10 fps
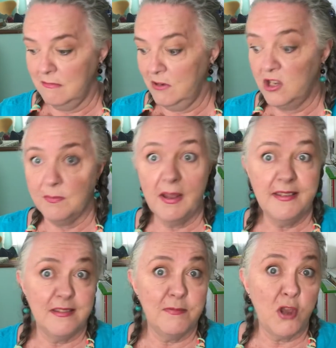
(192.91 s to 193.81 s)
Nice
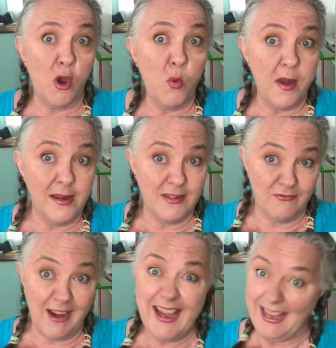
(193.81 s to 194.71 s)
place to go when it's
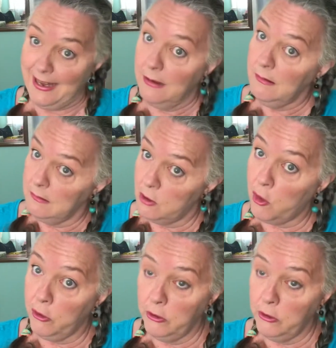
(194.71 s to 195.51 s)
raining, though.